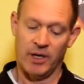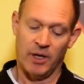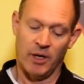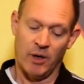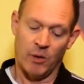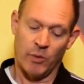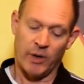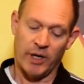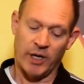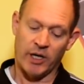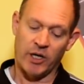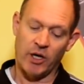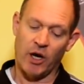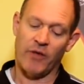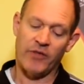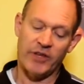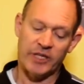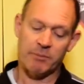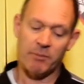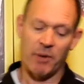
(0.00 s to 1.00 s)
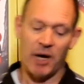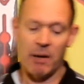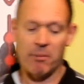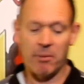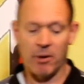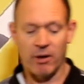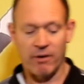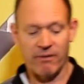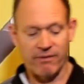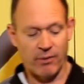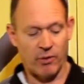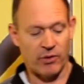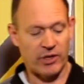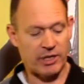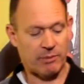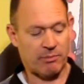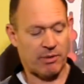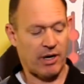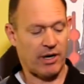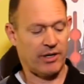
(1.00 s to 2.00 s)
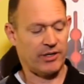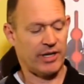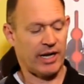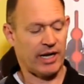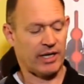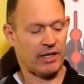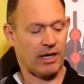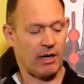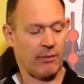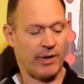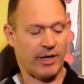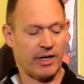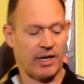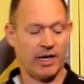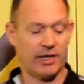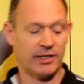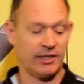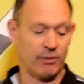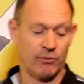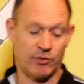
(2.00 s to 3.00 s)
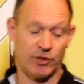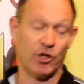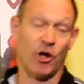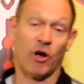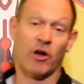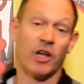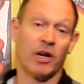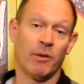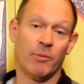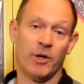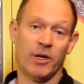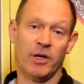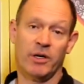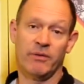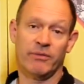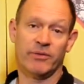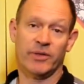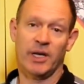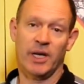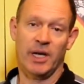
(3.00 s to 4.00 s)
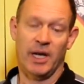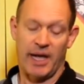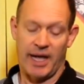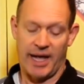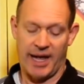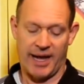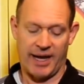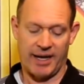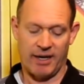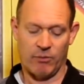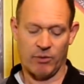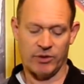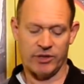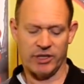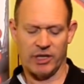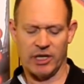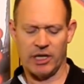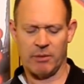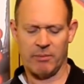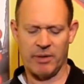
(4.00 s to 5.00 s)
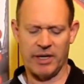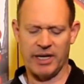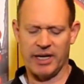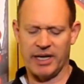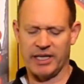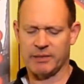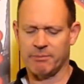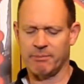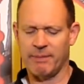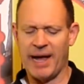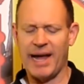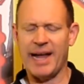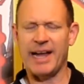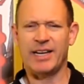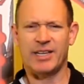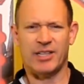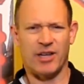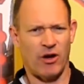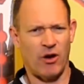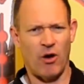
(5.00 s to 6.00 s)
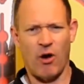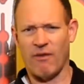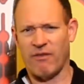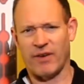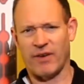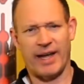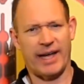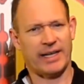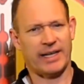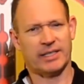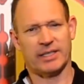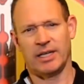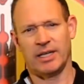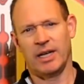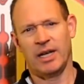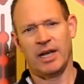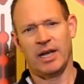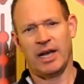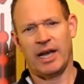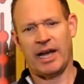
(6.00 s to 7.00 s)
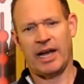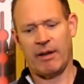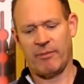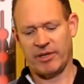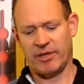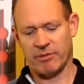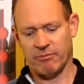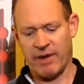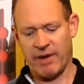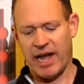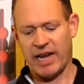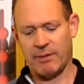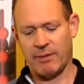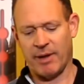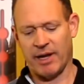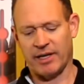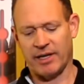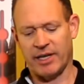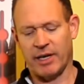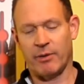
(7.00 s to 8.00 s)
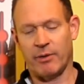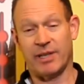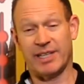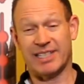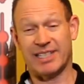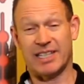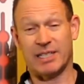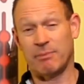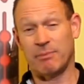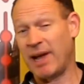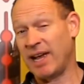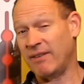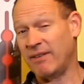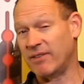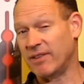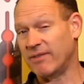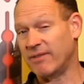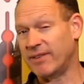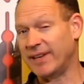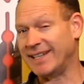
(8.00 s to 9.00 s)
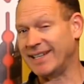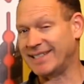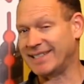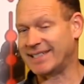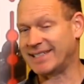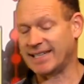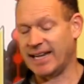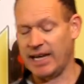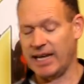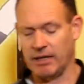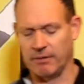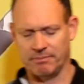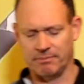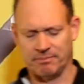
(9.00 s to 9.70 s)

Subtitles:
When I got this bipod for this project, I realized it was not gonna move, and it wasn't gonna be, it's made to not flex, it's made to be able to deal with this, it's made for the feet to skid.